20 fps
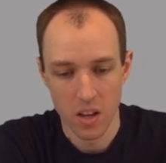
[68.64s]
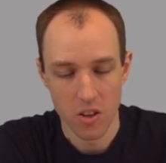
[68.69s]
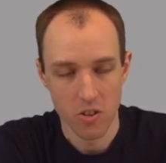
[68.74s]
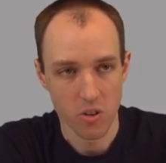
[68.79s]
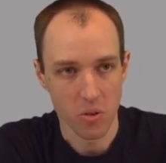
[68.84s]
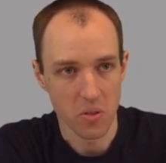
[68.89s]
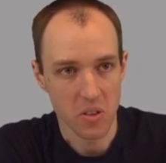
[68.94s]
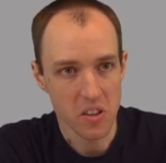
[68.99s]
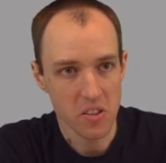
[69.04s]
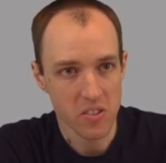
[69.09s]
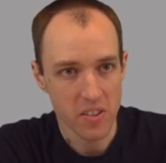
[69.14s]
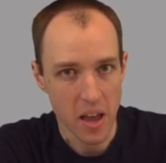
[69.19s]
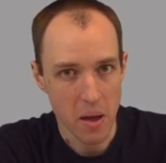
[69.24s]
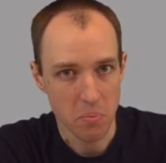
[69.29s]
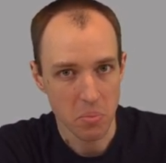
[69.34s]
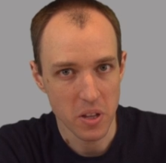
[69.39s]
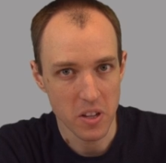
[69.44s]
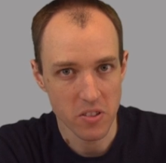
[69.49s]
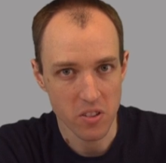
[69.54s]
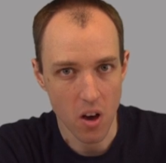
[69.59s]
So these
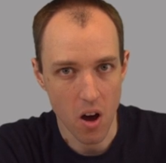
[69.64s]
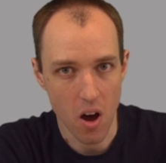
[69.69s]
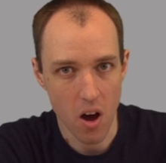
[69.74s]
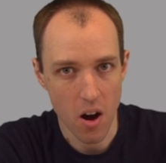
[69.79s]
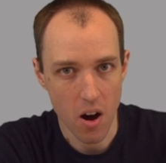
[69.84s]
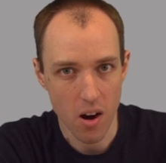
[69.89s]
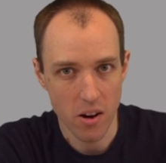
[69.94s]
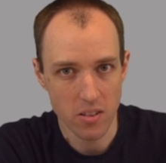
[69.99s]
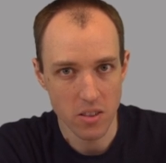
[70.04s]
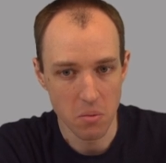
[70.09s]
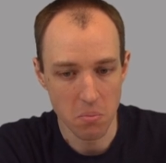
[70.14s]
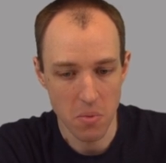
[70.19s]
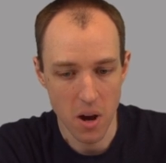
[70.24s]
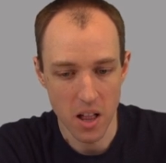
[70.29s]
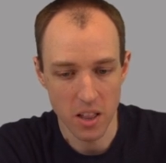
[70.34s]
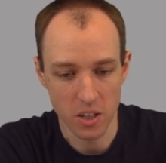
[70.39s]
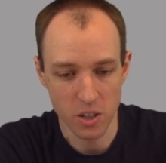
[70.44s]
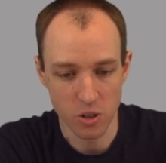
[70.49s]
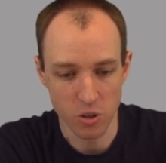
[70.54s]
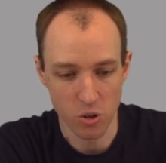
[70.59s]
templates are the
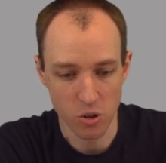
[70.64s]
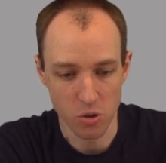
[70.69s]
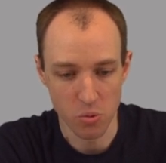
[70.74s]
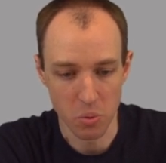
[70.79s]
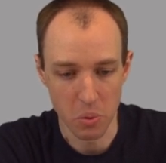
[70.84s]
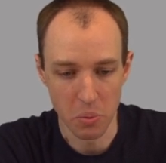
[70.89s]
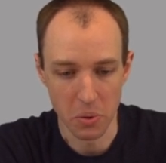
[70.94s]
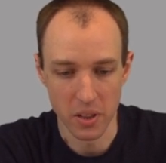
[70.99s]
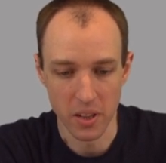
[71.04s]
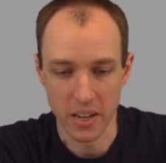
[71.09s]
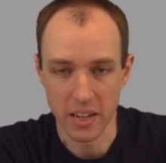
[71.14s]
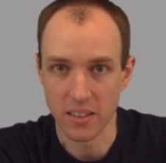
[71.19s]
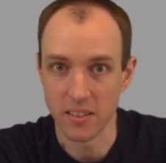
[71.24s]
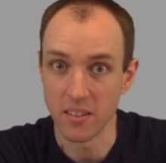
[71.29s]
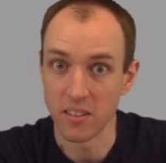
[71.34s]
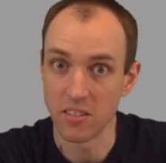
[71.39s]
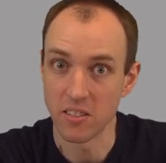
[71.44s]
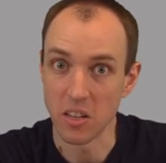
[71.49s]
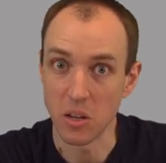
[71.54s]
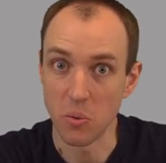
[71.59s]
molecules we would like
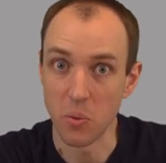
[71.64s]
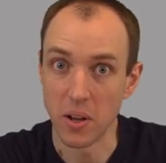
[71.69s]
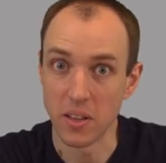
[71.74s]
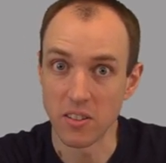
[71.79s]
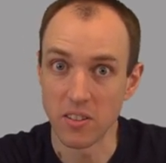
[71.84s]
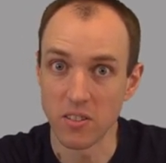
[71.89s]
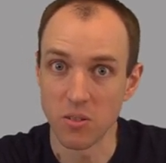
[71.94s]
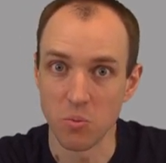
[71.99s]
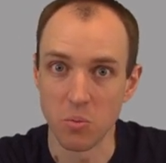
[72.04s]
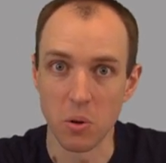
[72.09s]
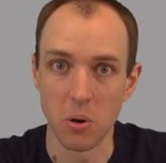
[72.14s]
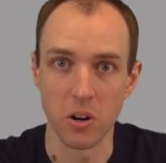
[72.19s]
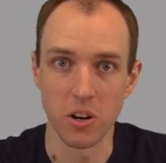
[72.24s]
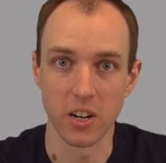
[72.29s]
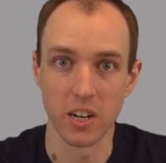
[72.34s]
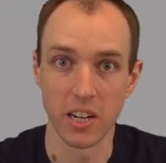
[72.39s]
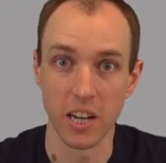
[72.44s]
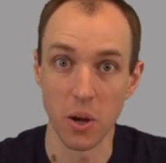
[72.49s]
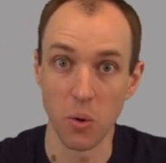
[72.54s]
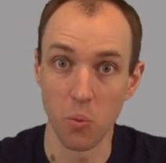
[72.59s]
to sequence. We are
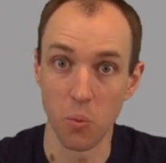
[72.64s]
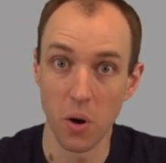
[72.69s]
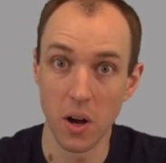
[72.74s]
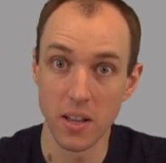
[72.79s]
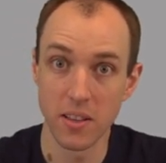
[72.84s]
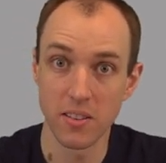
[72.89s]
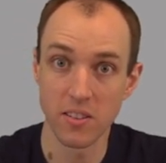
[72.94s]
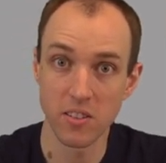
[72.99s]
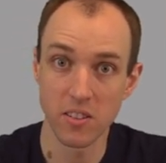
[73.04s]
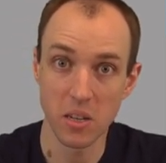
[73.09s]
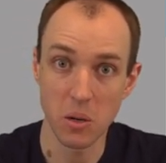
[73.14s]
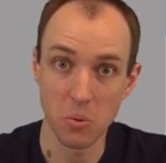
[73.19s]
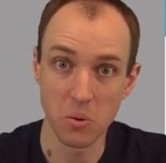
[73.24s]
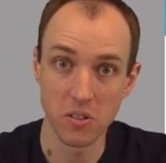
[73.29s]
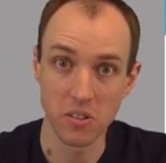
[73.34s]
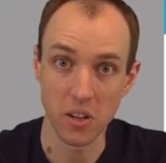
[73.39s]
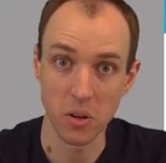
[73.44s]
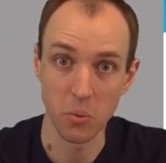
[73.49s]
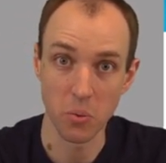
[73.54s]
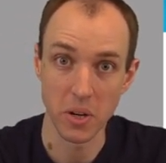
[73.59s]
going to get one
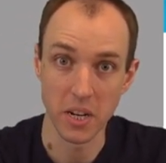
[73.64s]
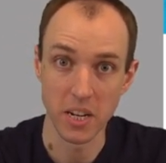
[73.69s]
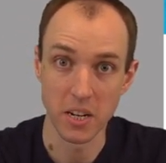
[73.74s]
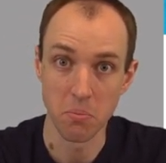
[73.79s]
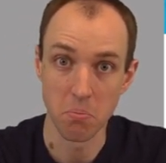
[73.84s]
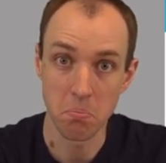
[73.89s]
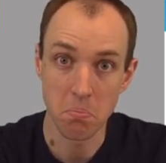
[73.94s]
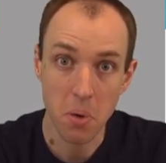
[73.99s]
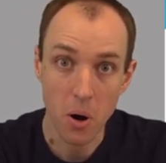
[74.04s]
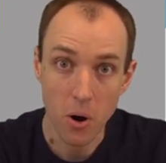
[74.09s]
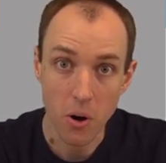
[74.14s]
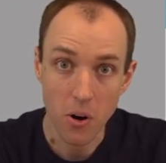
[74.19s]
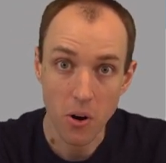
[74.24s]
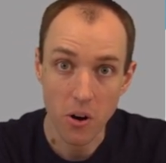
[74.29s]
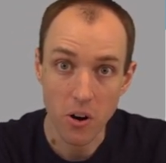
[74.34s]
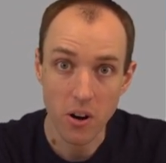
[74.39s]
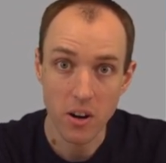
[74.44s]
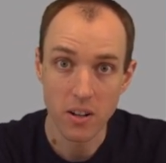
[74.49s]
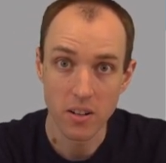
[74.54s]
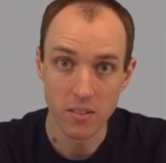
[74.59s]
sequencing read
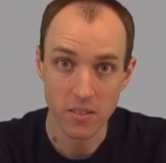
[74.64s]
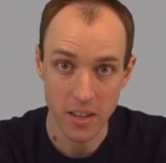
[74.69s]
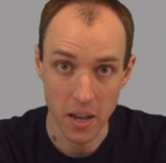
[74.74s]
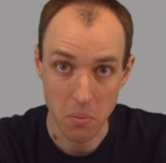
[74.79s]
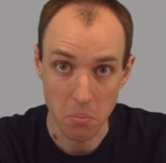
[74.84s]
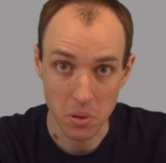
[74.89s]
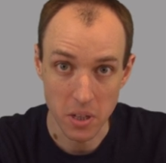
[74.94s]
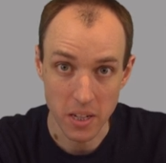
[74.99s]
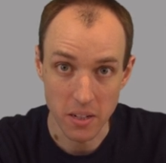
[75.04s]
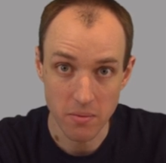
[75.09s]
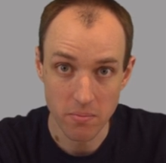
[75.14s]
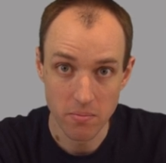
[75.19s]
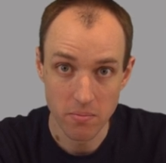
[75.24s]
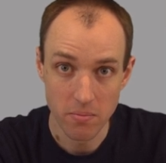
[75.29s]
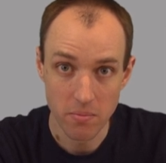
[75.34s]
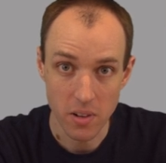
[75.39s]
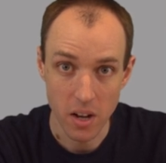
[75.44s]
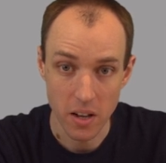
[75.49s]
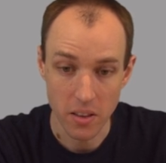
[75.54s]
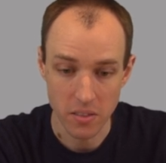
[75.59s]
per template
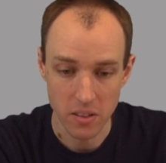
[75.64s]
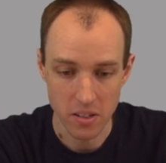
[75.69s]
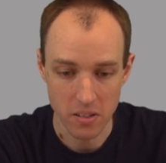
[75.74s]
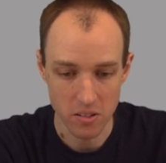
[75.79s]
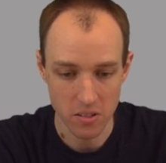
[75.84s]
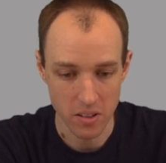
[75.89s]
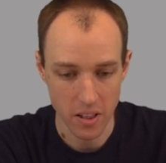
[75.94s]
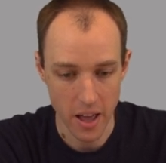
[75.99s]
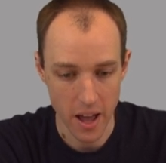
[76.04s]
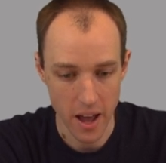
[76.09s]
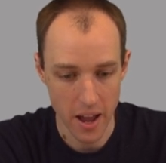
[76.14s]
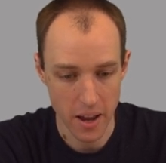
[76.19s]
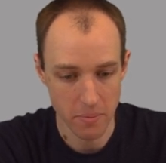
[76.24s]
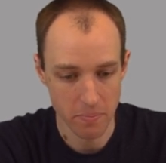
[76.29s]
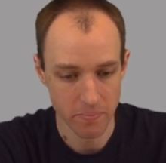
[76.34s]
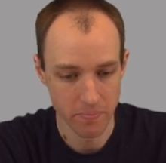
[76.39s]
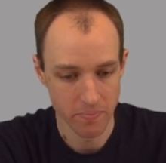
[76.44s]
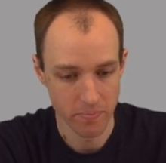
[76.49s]
on this slide.